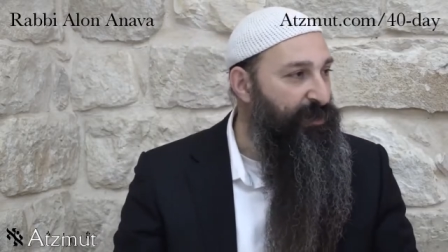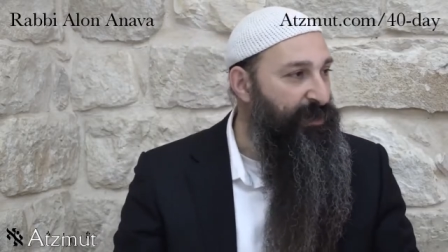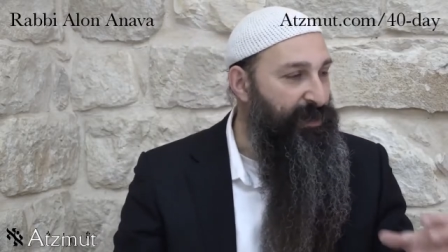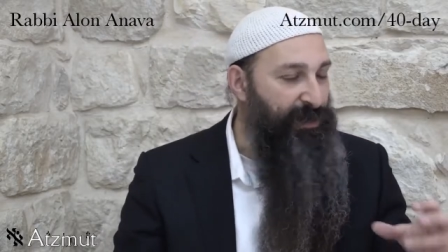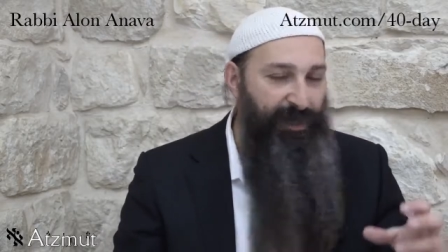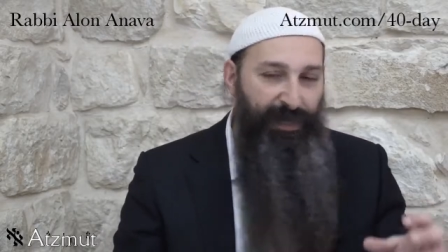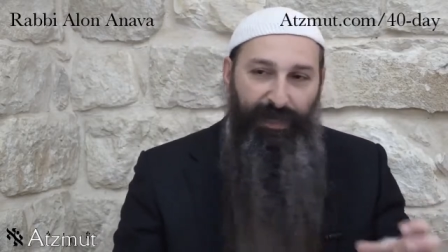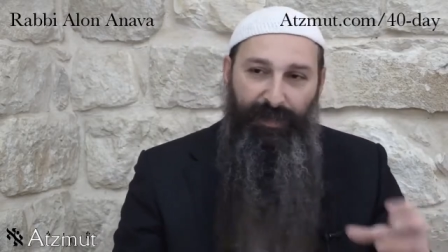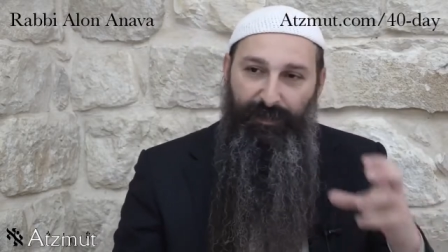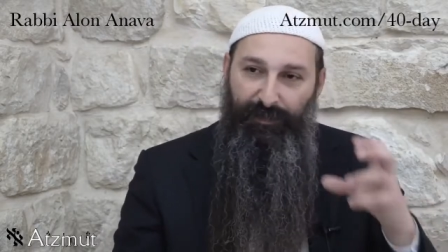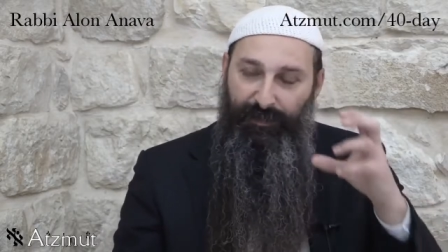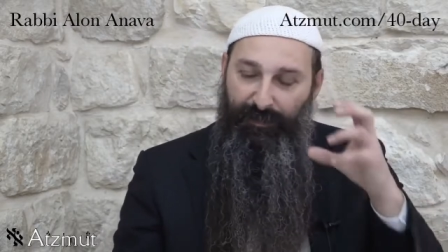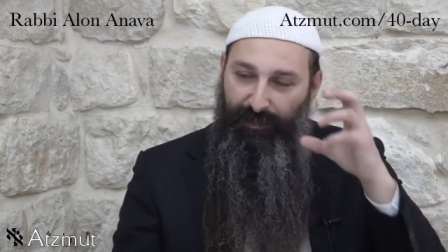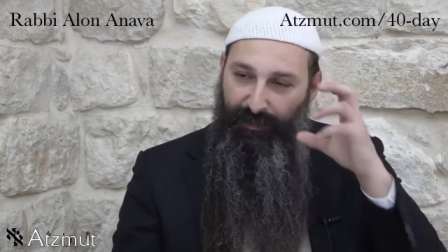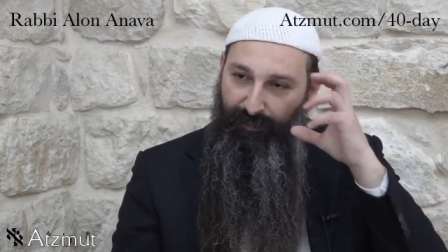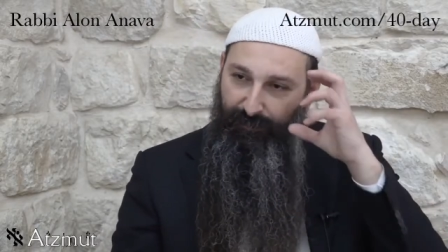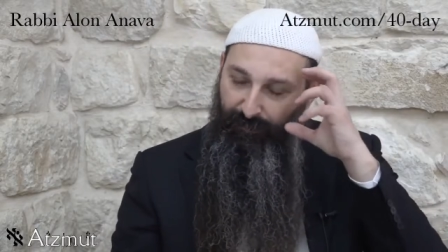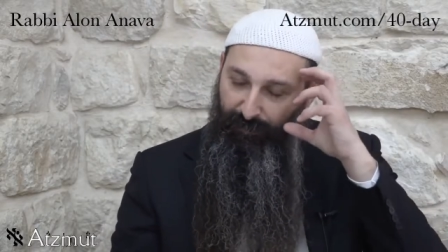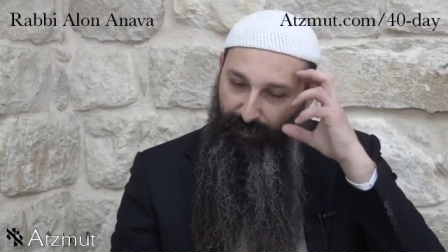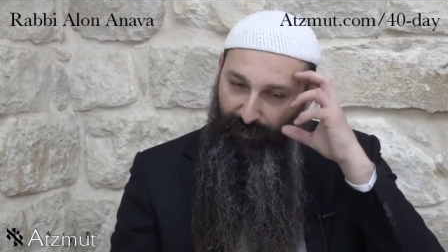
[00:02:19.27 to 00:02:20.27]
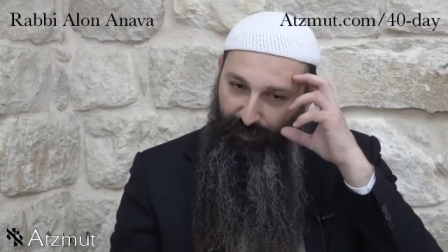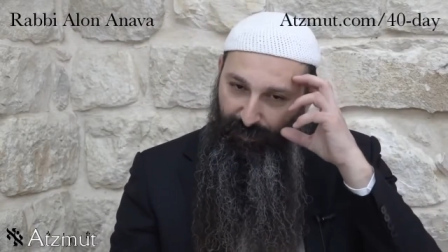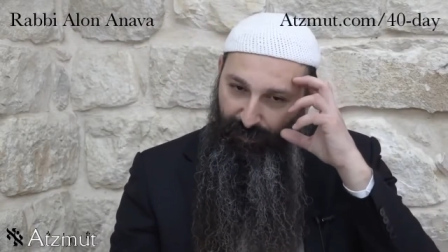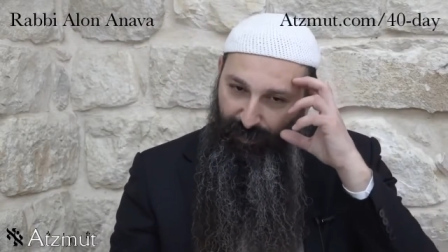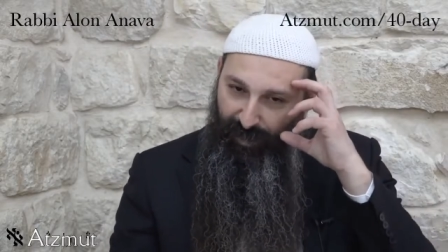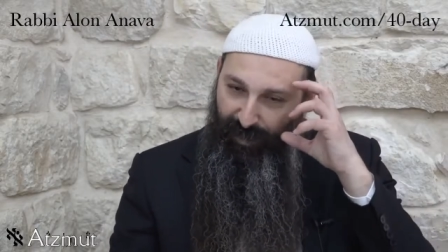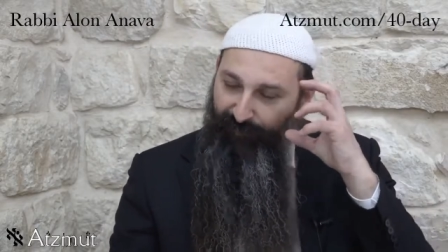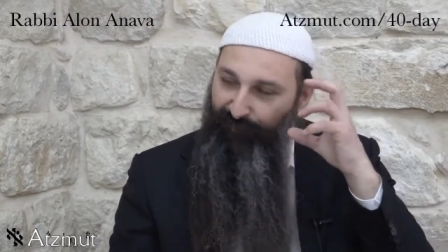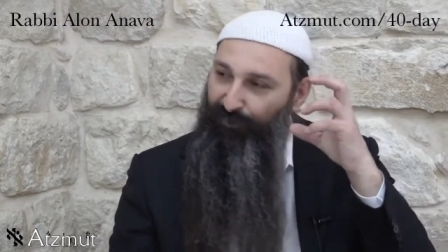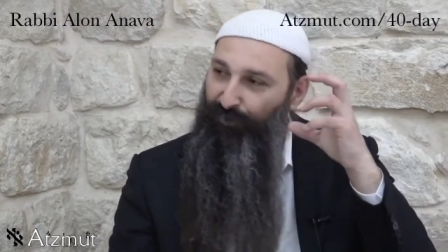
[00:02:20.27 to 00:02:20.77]
And again, you
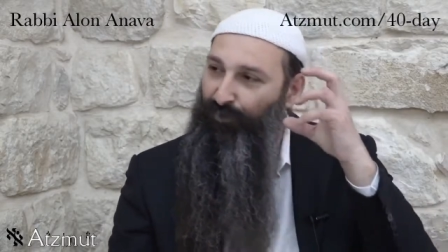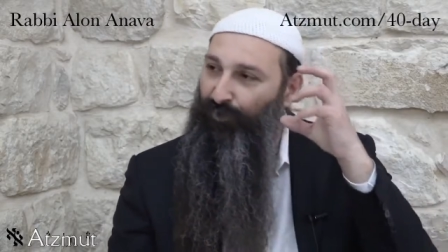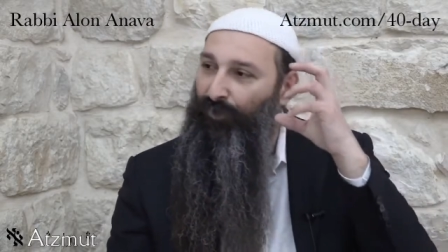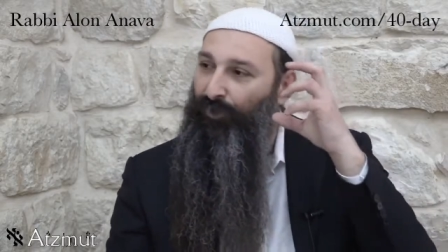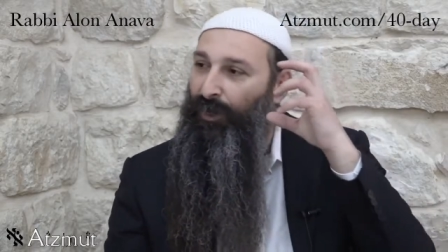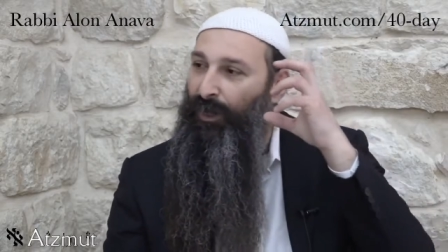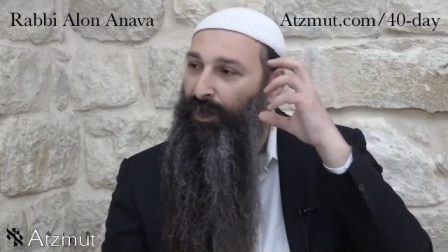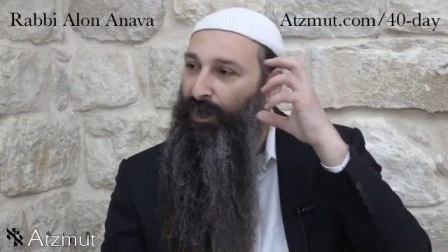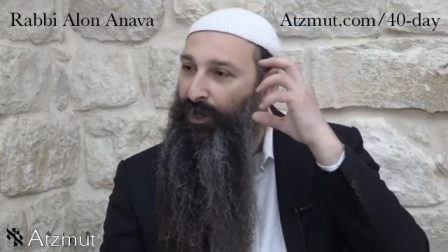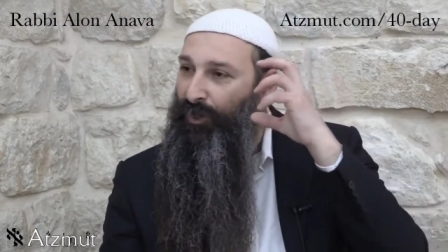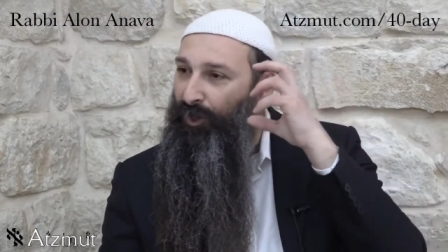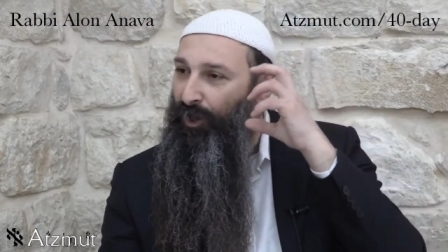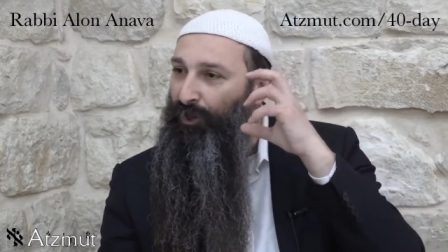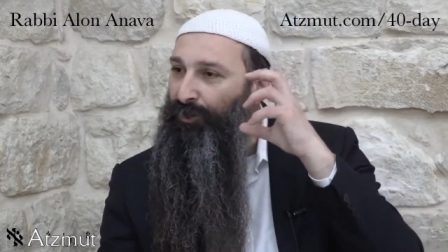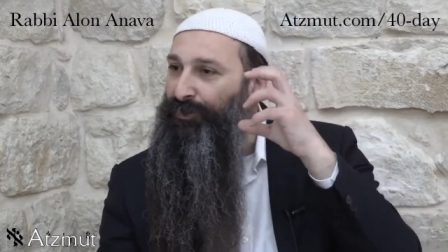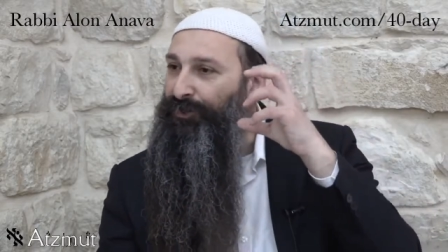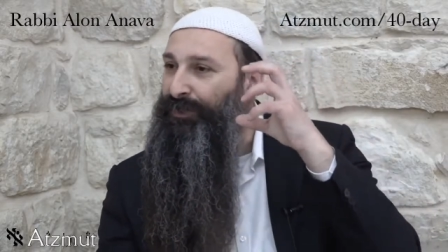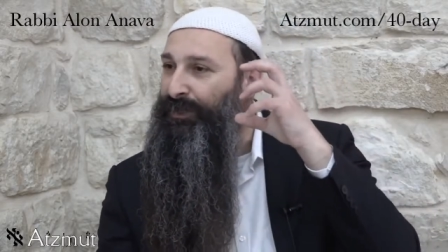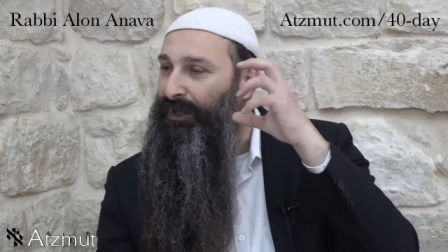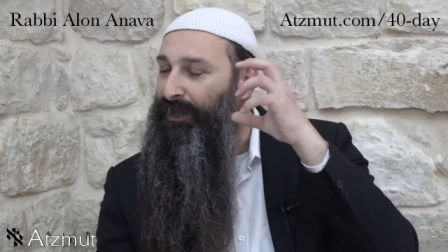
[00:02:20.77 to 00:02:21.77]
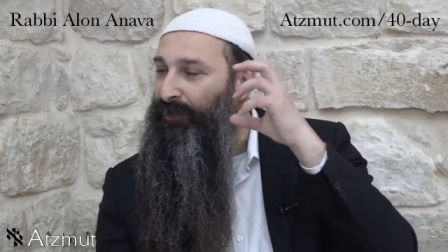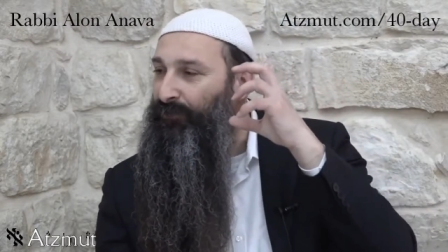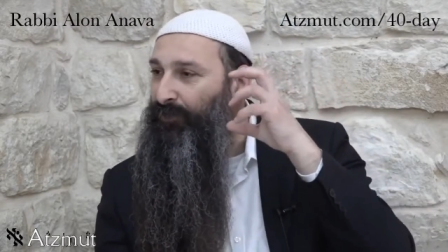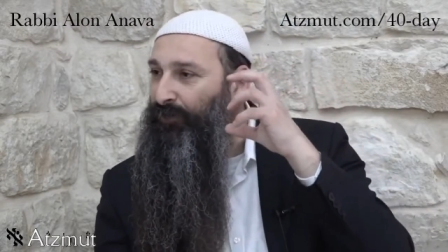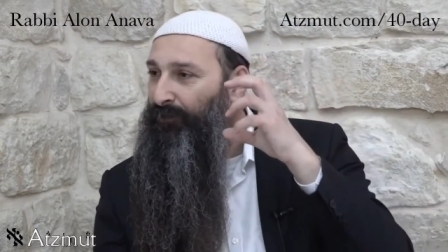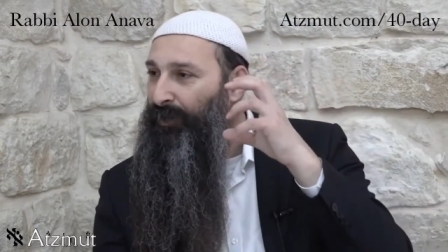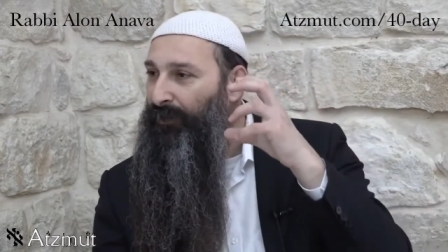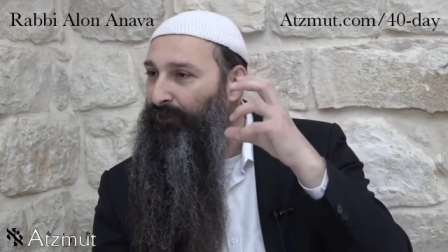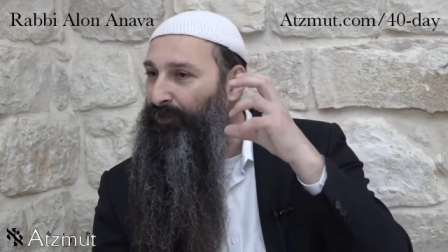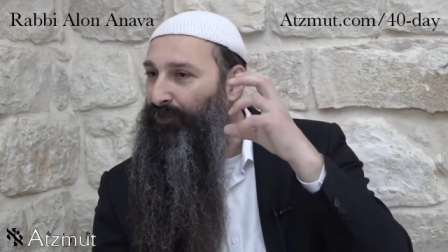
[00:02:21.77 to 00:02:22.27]
have to constantly
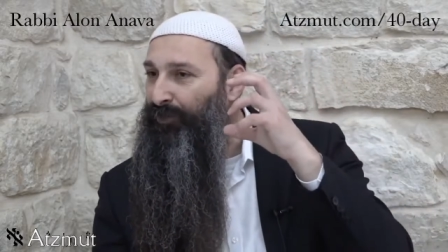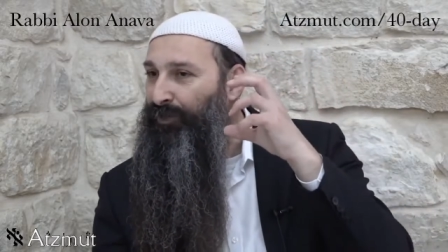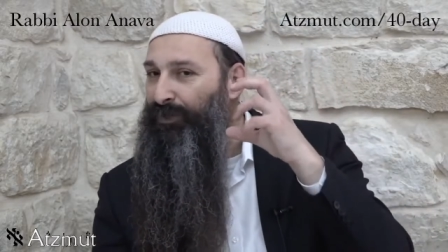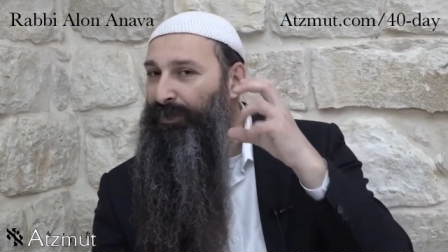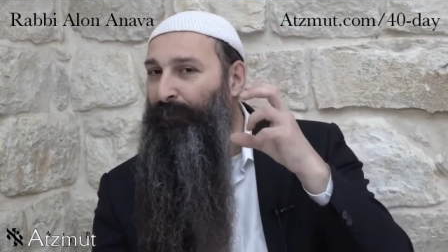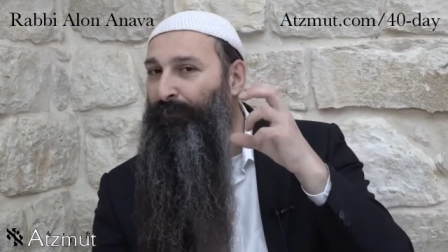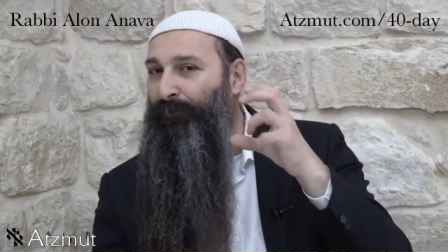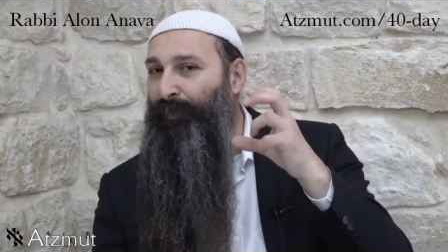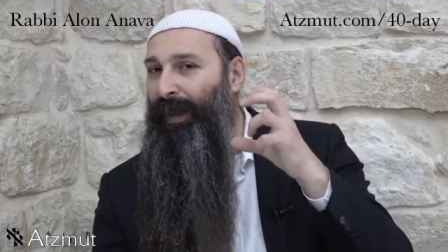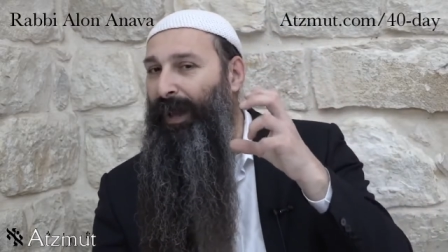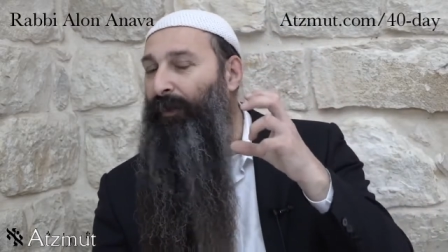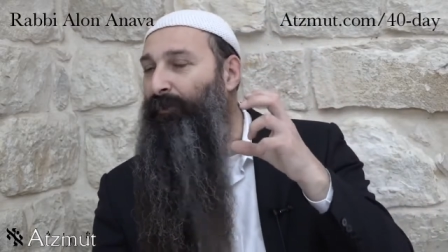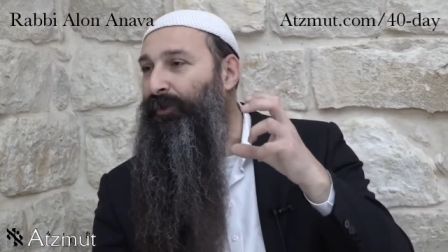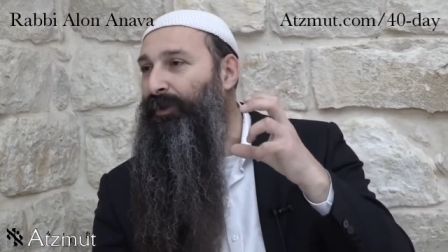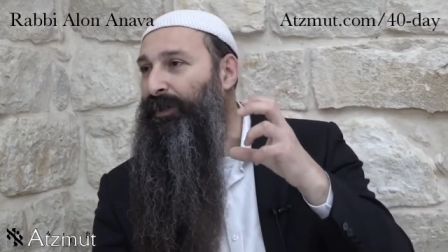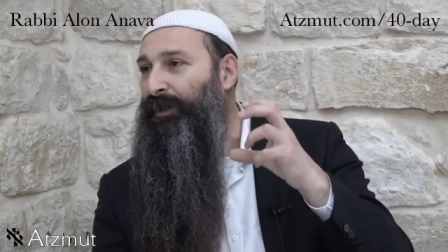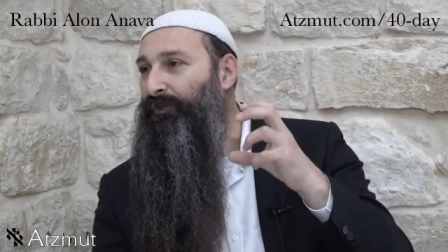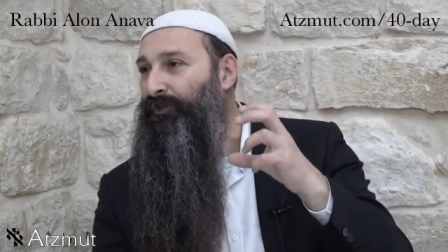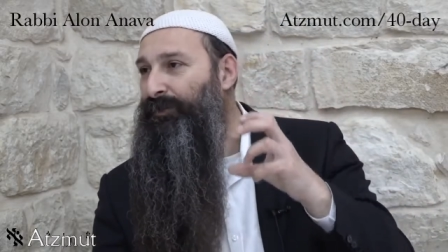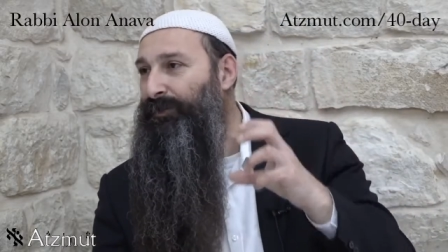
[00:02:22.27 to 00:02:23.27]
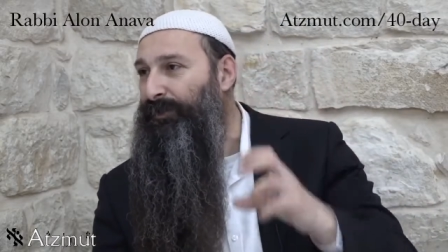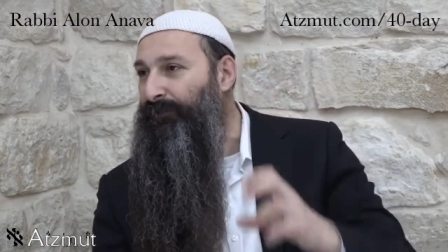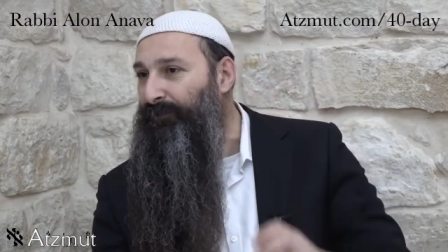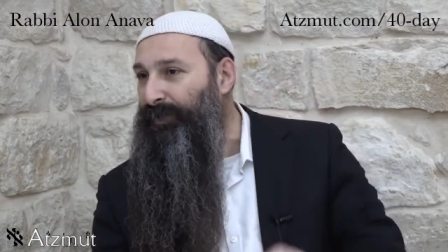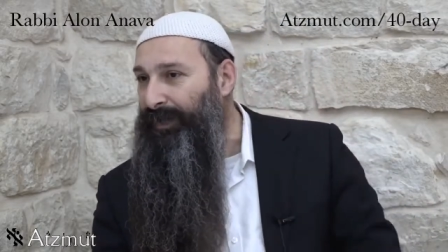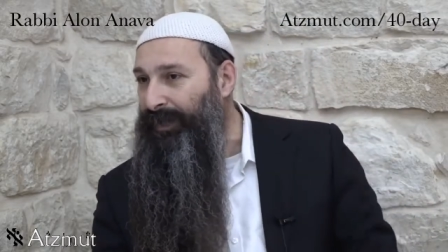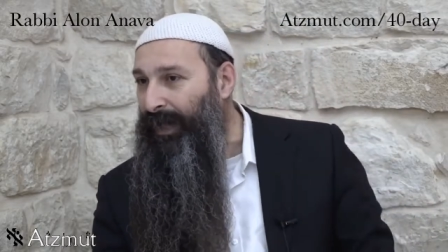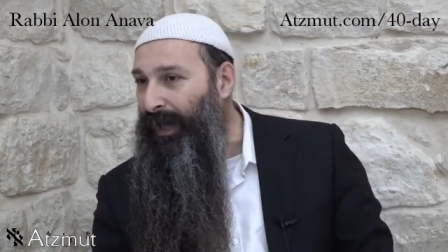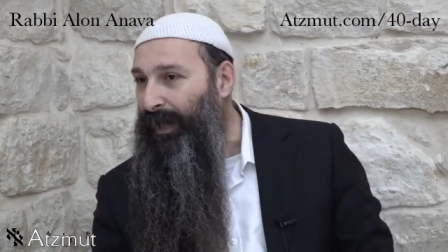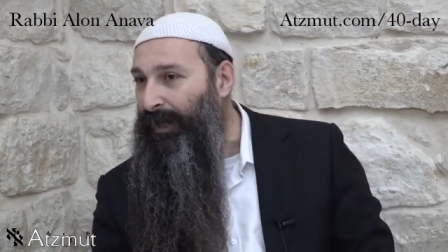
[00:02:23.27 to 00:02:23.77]
remember that the power here is the
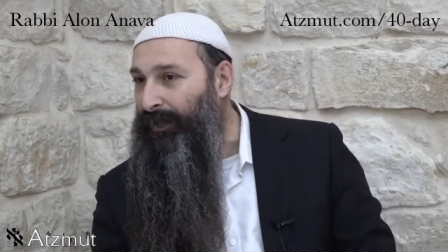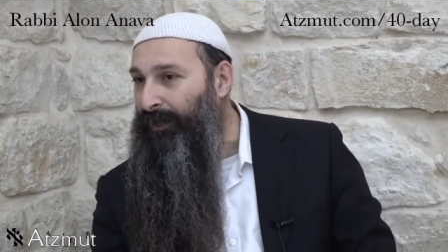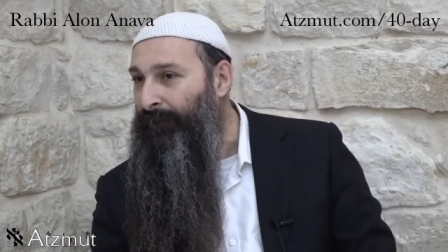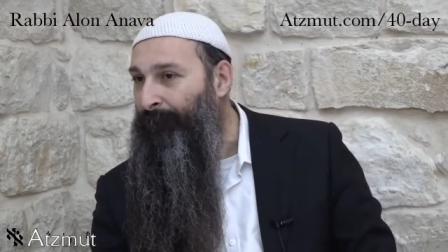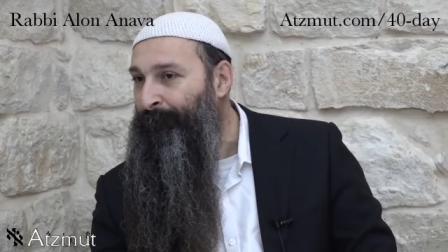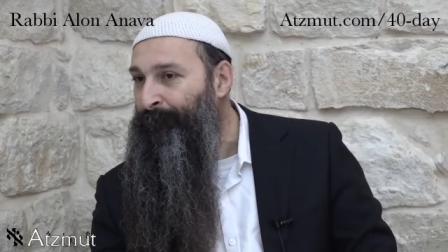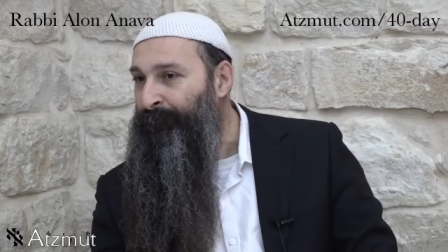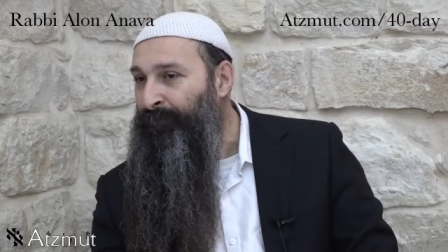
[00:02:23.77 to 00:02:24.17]
minyan.